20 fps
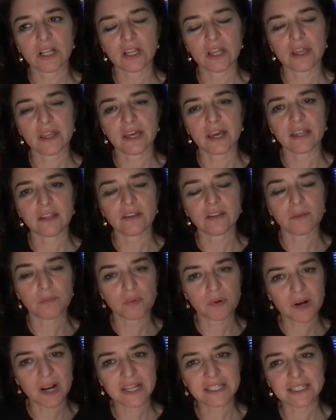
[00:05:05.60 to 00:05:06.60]
that the
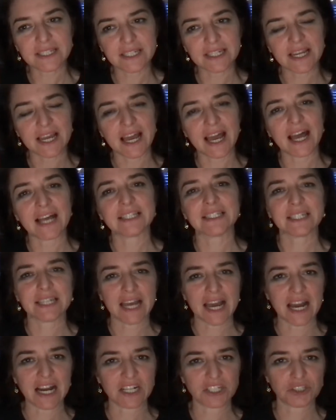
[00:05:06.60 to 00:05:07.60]
present
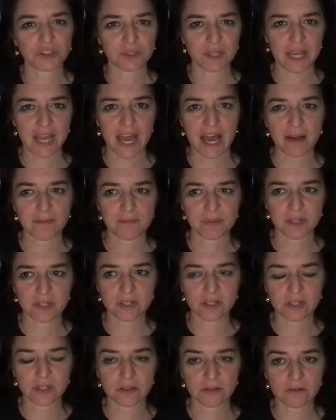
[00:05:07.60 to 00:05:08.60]
hasn't actually
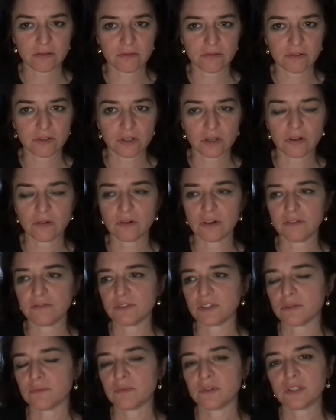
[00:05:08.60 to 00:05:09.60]
happened. So
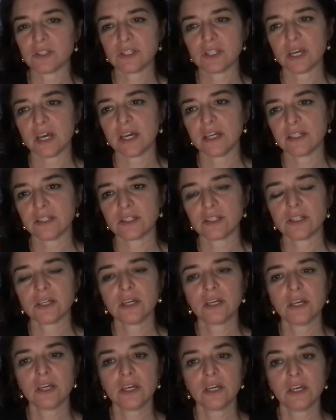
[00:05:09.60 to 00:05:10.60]
if someone says,
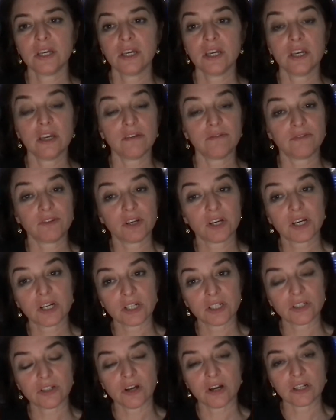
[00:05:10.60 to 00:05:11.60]
if you're going
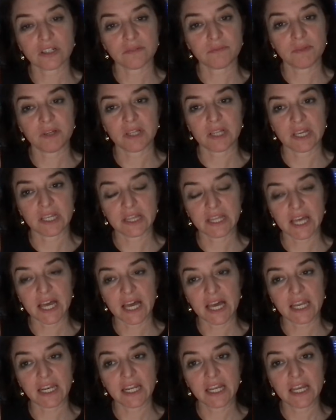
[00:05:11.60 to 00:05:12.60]
to talk to me like
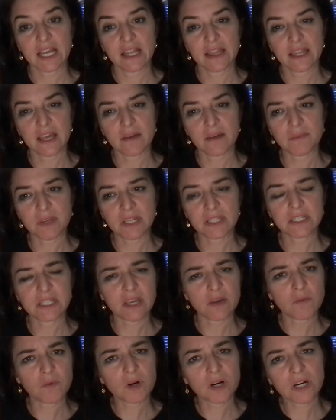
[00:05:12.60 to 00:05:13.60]
that means
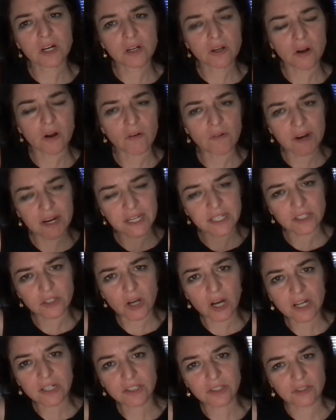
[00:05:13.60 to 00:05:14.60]
they weren't already
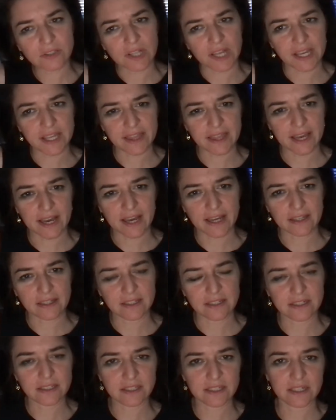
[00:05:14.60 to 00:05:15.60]
talked to like that.
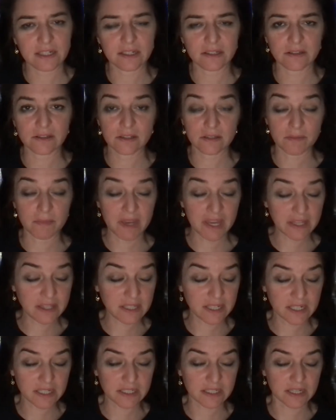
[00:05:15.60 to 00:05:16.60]
You see,
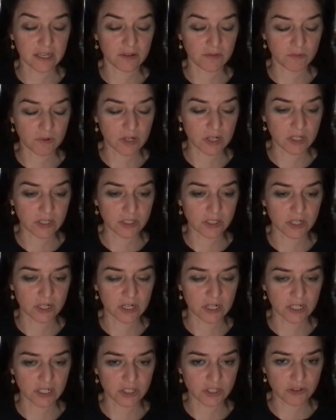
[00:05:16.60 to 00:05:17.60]
semantics and words
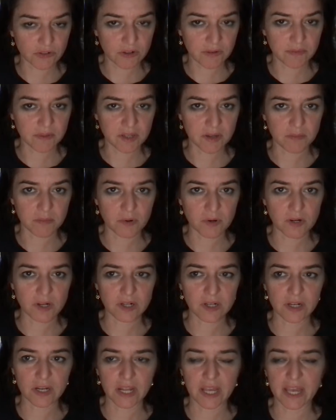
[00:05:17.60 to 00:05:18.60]
are extremely
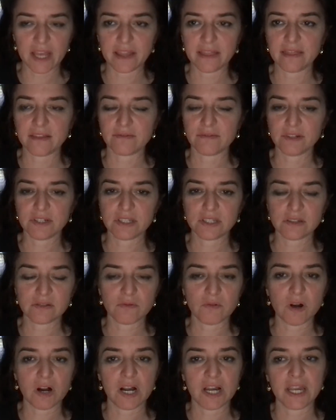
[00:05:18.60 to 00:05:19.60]
important. And the
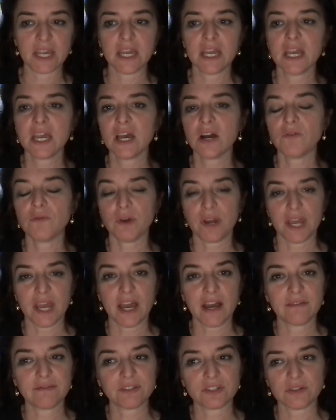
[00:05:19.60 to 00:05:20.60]
reason why we
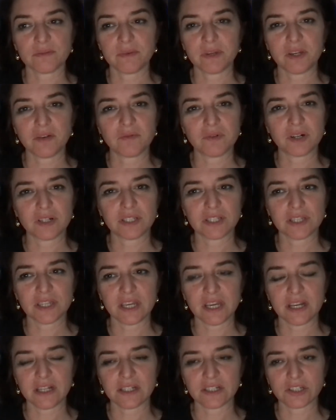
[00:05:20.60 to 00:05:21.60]
have so many words in
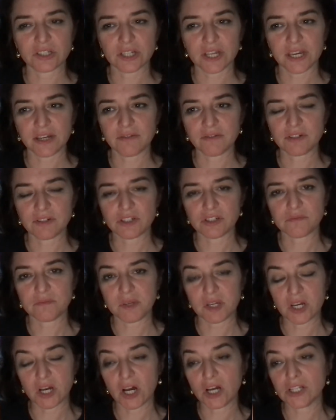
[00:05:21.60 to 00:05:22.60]
the English language is
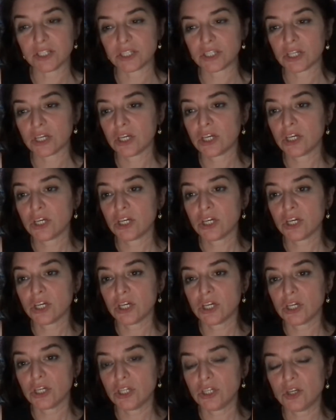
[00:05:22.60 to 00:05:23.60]
because
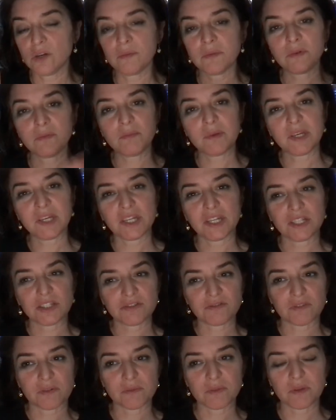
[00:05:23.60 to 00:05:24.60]
human
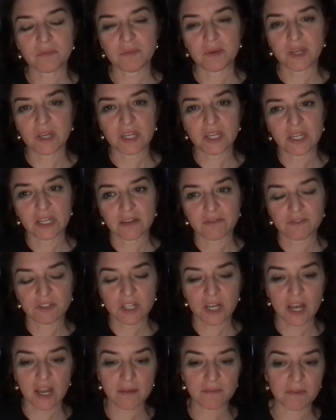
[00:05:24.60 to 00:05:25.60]
beings from the beginning of
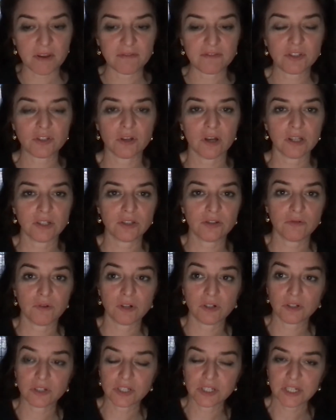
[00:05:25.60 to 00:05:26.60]
time have sought to
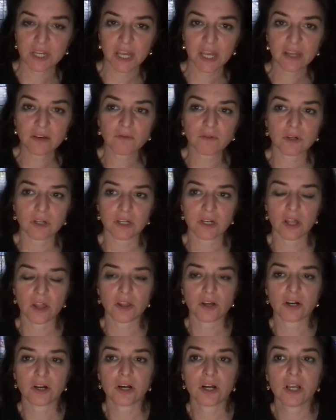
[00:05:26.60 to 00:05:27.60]
understand one
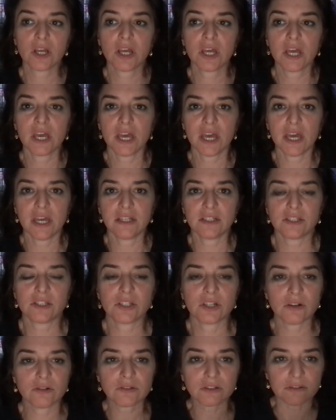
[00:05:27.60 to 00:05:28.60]
another. And
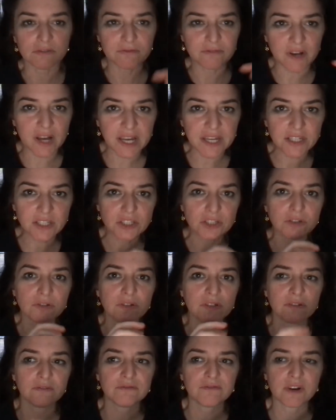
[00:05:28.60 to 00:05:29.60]
so to fine
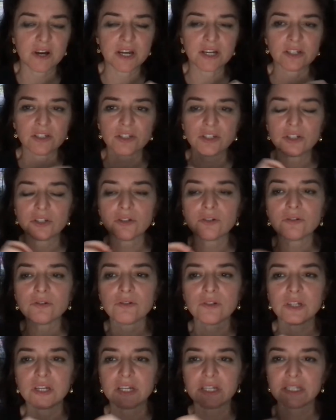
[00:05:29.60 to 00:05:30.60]
tune
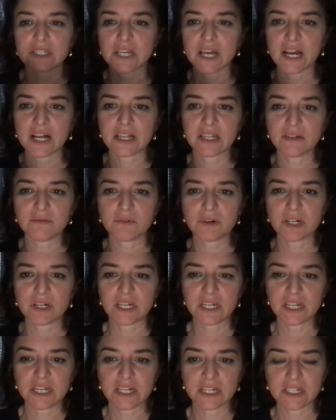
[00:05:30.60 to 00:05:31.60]
exactly what
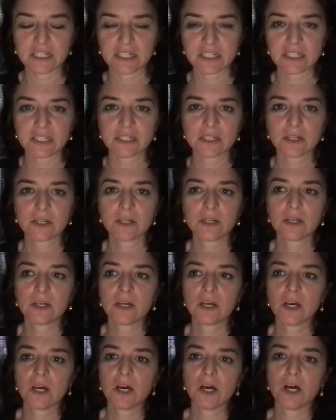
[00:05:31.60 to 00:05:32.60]
it is,
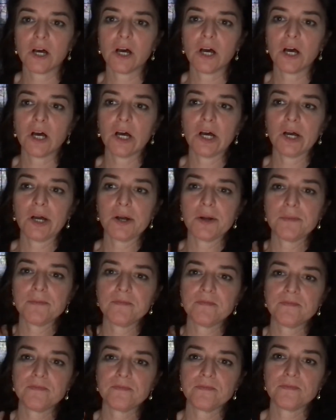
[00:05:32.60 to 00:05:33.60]

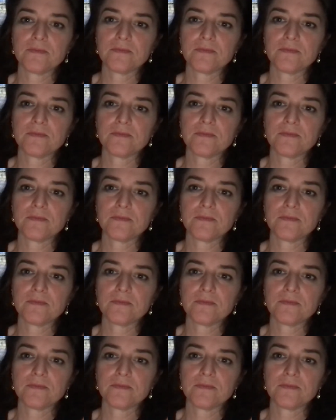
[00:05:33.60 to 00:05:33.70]
um,